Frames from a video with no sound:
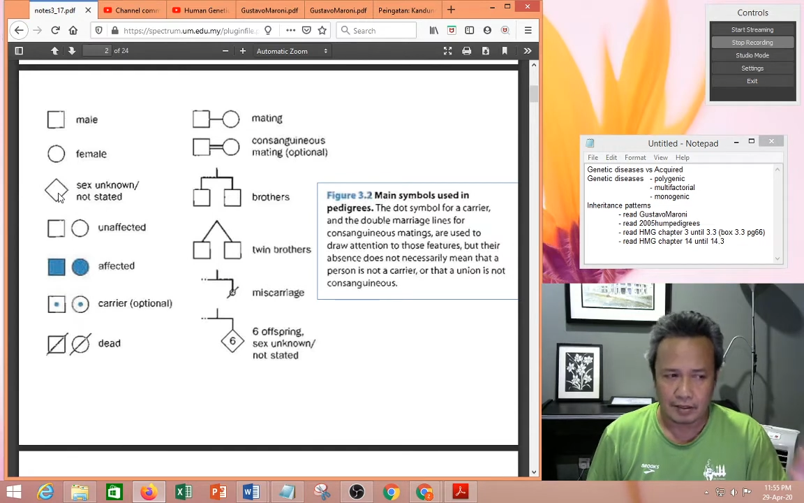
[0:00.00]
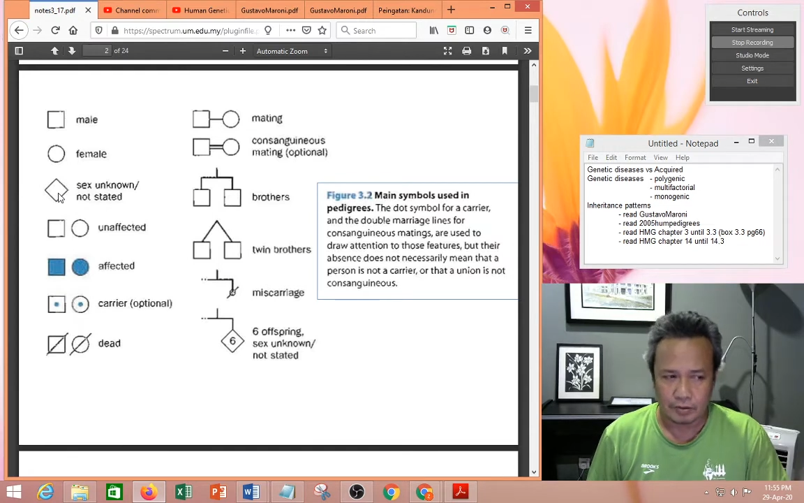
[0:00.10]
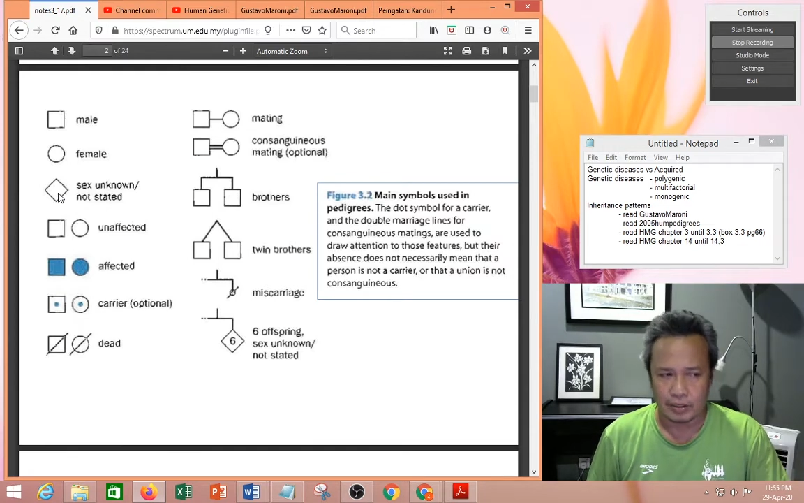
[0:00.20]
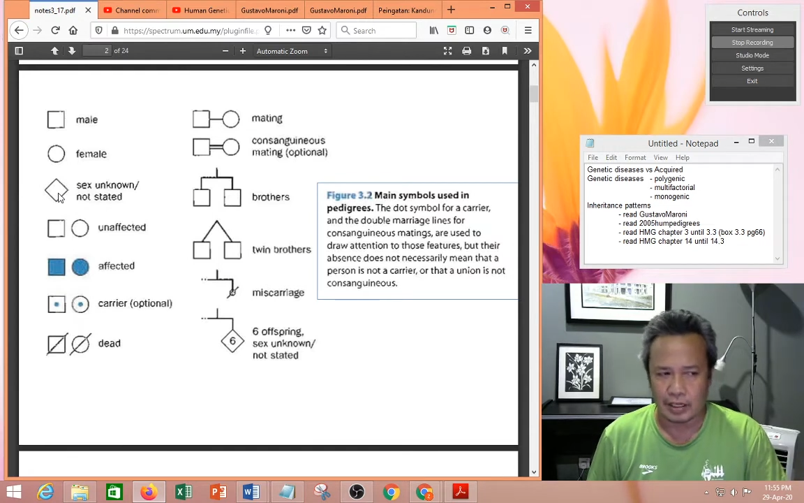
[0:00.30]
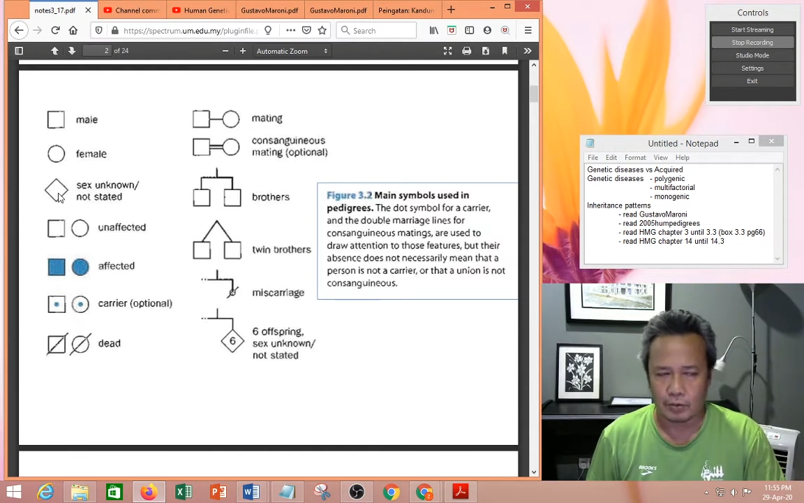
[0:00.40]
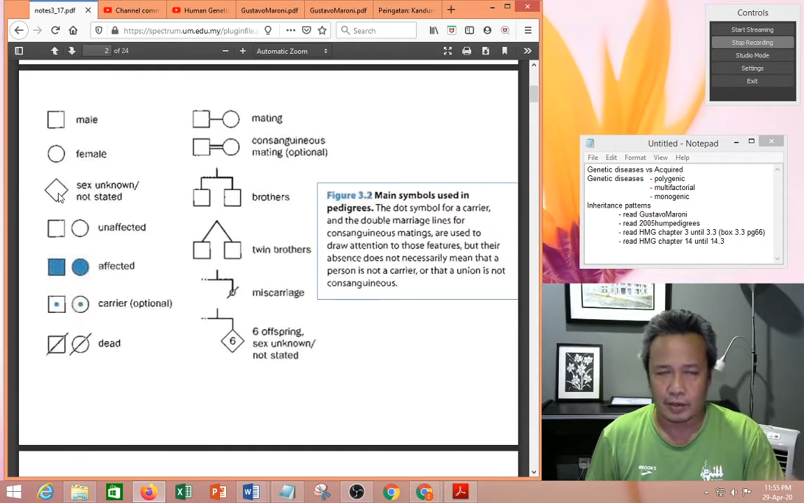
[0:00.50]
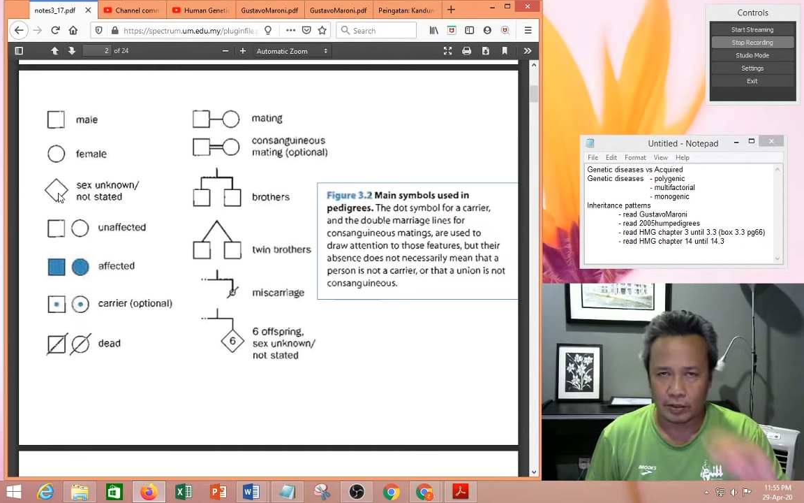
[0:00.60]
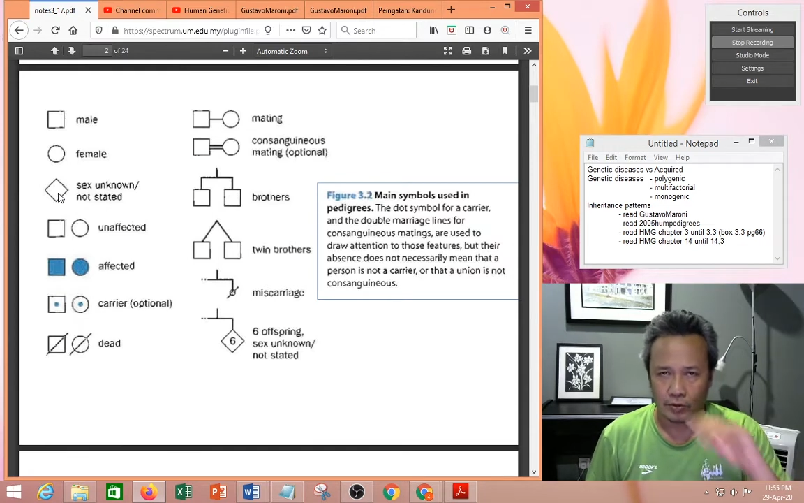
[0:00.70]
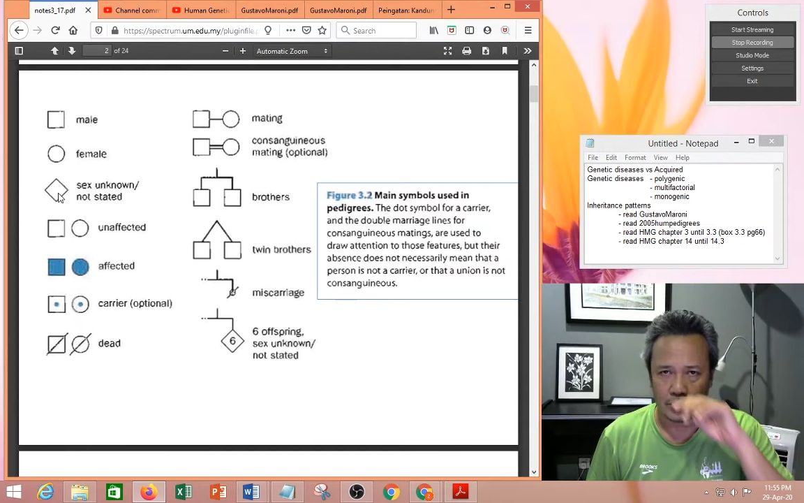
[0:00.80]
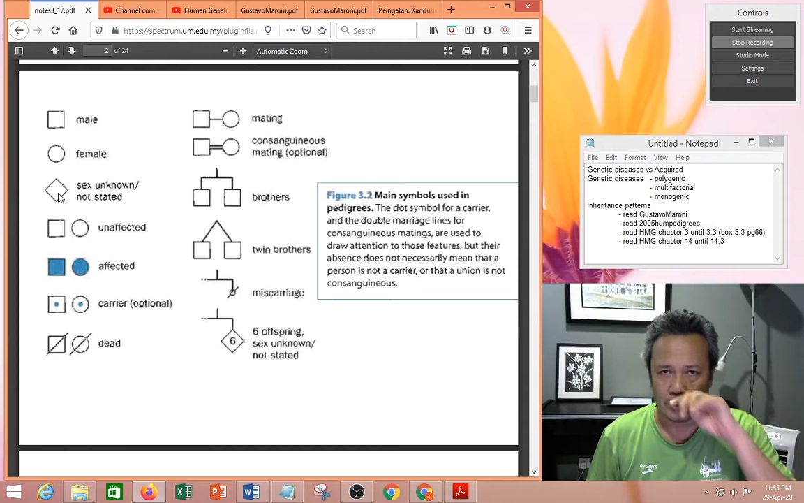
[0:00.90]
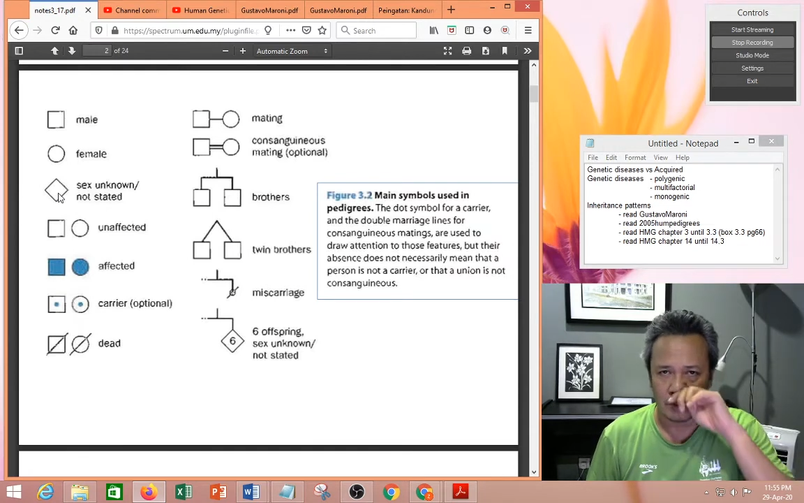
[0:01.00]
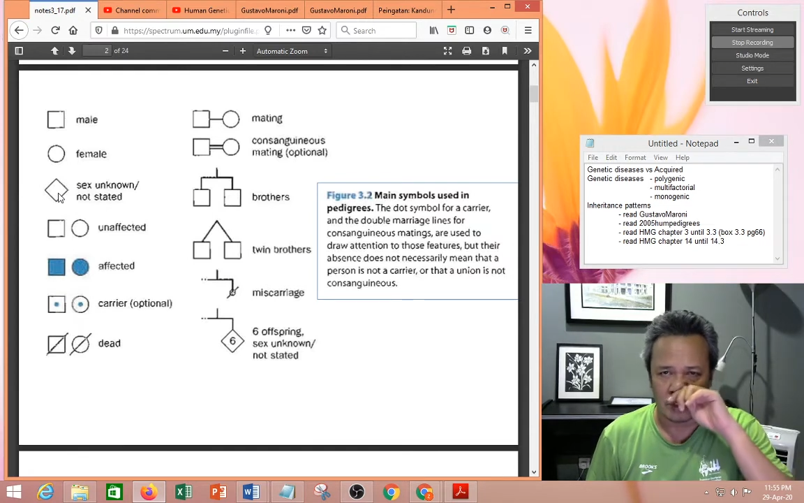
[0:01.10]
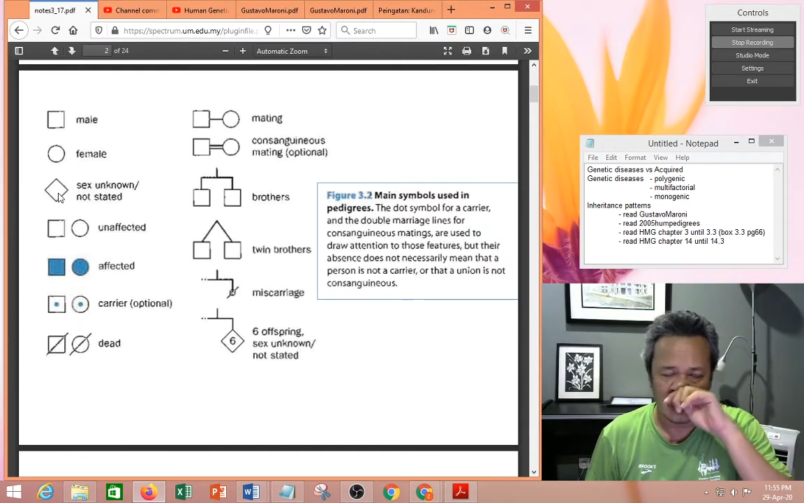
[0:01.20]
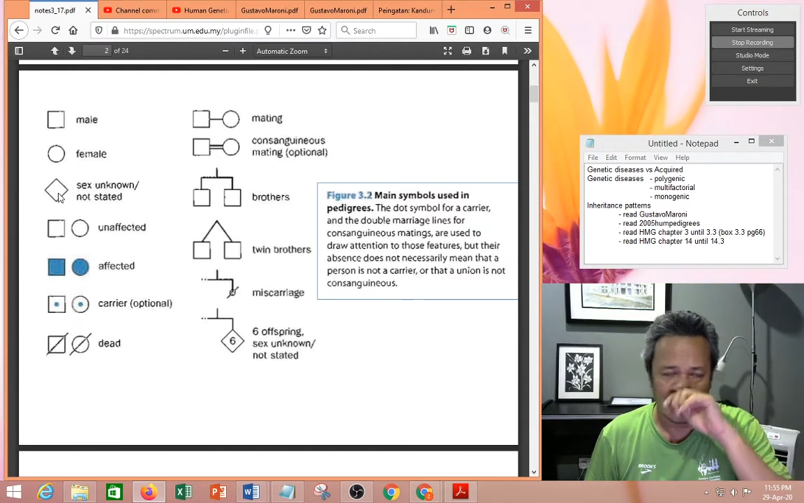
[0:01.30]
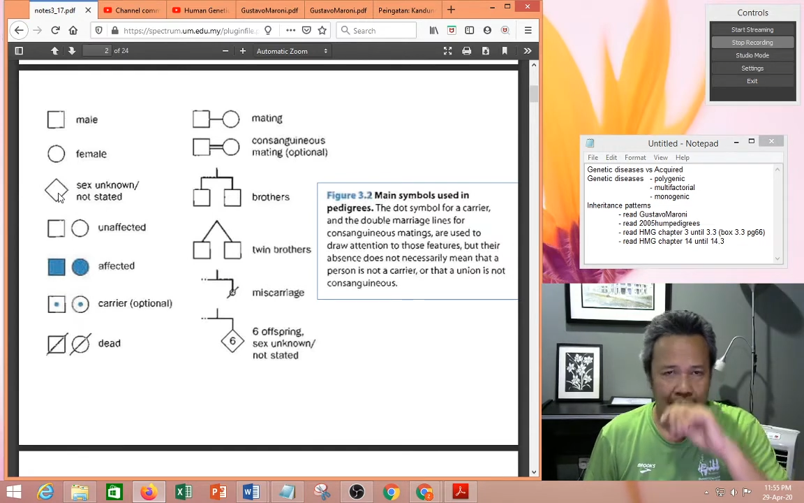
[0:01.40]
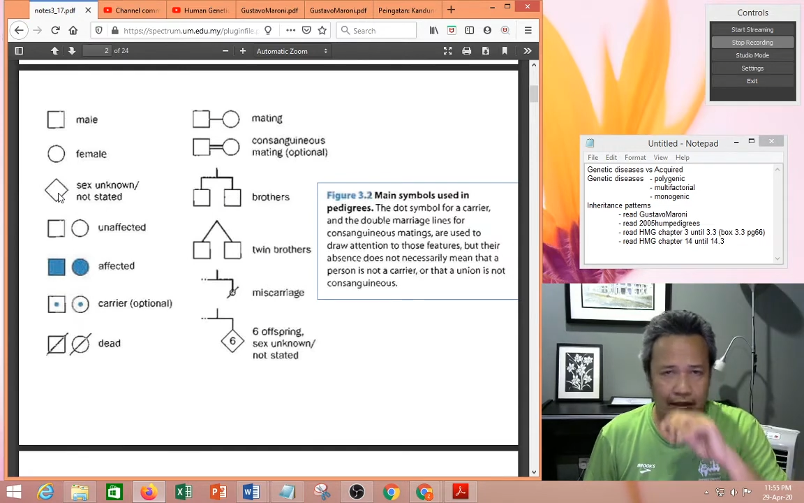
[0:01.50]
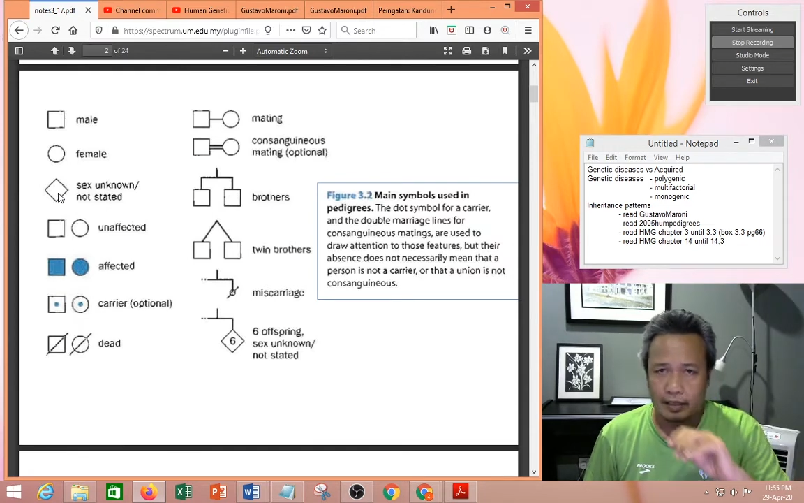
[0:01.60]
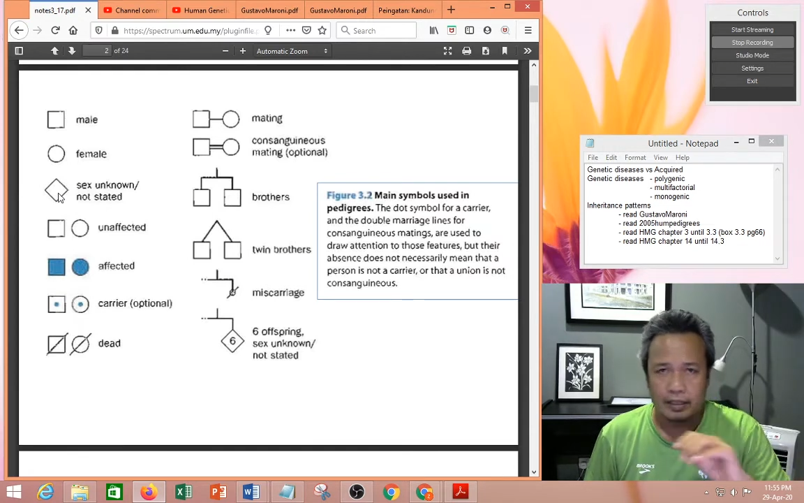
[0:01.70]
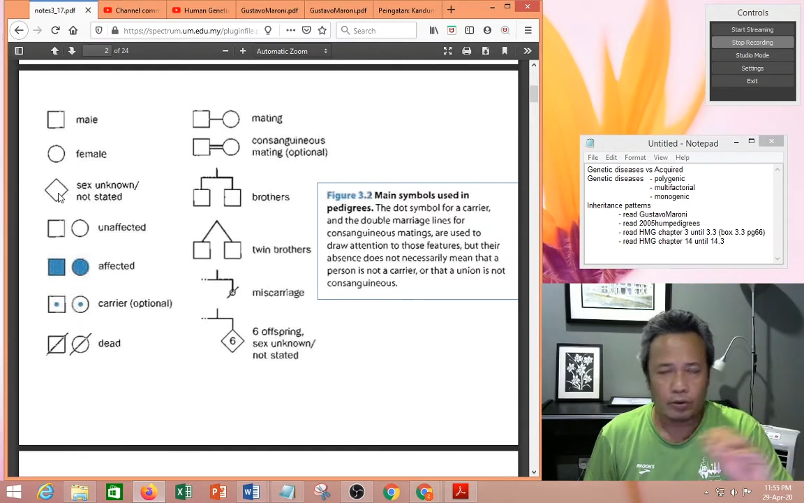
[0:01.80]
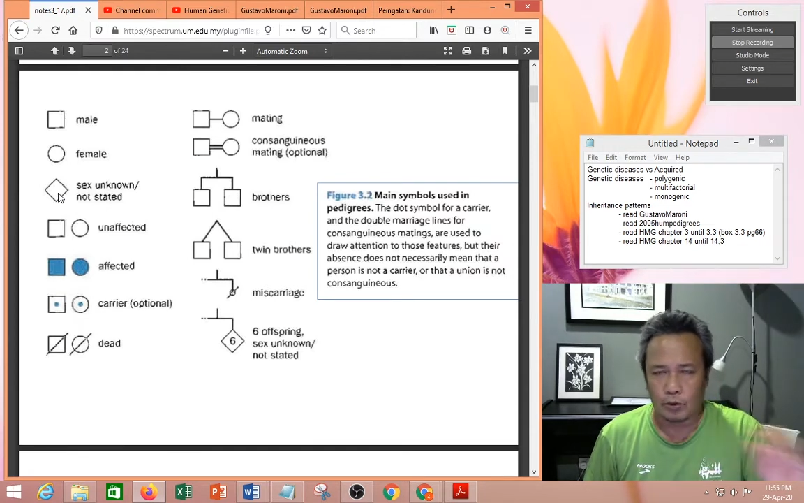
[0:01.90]
So that's when you use
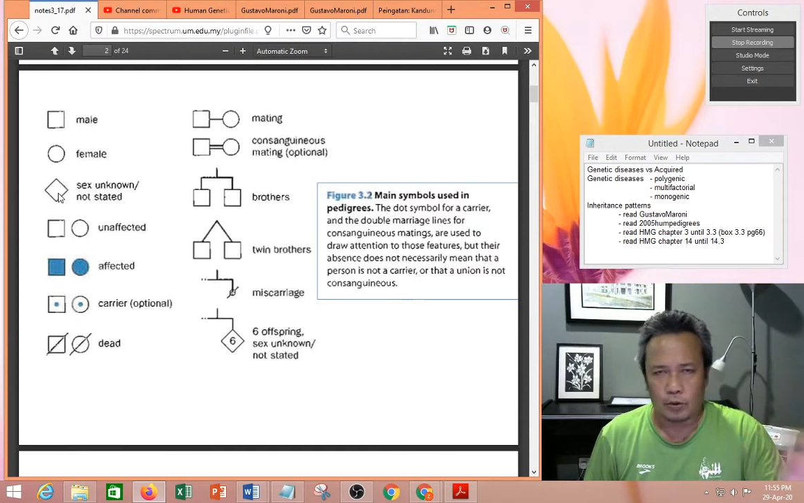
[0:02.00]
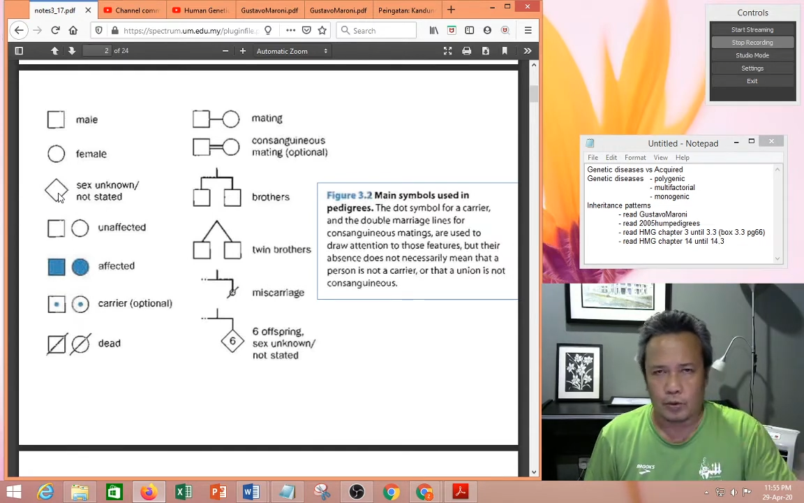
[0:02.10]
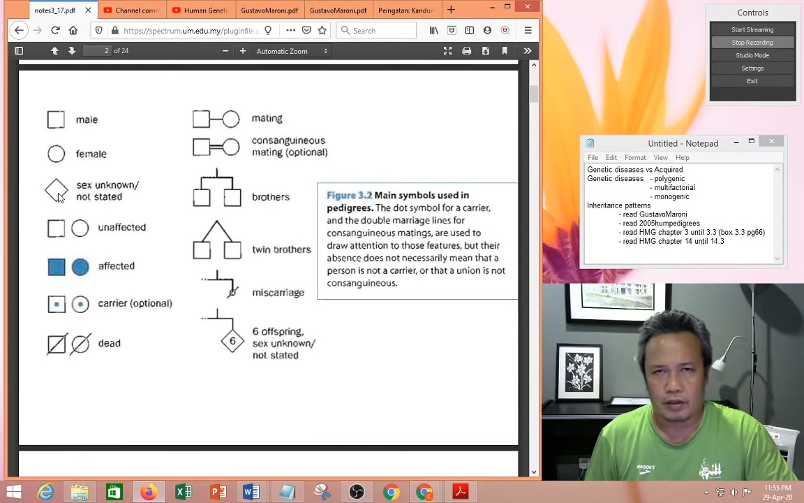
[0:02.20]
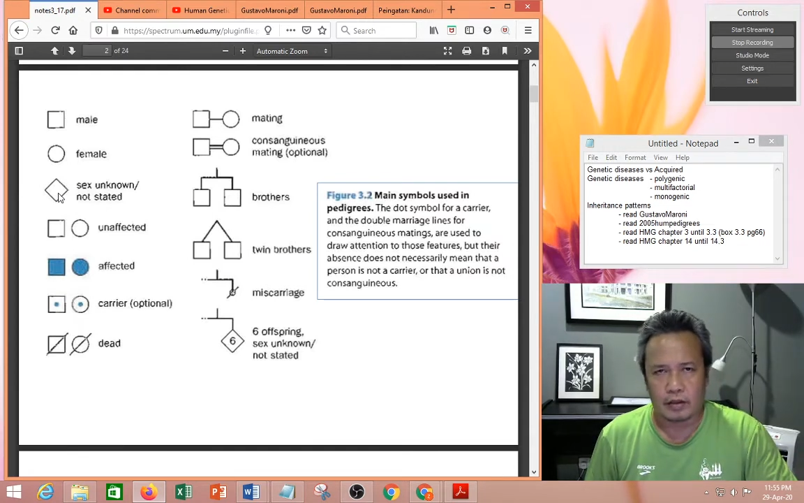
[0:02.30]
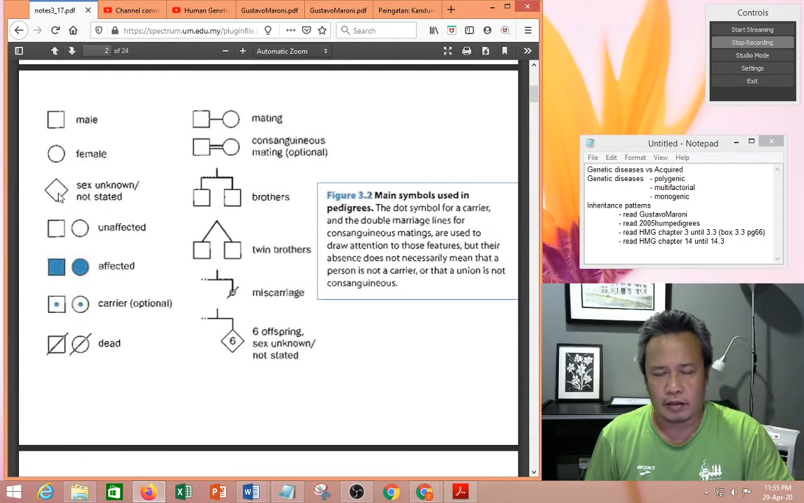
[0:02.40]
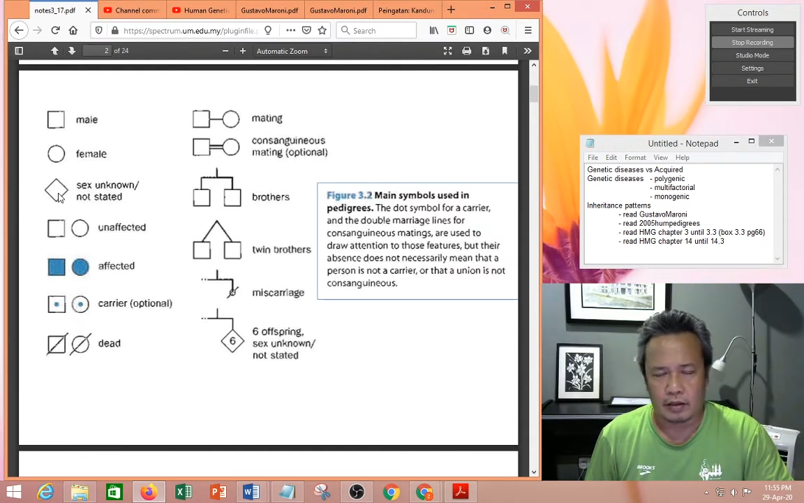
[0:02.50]
nothing to do with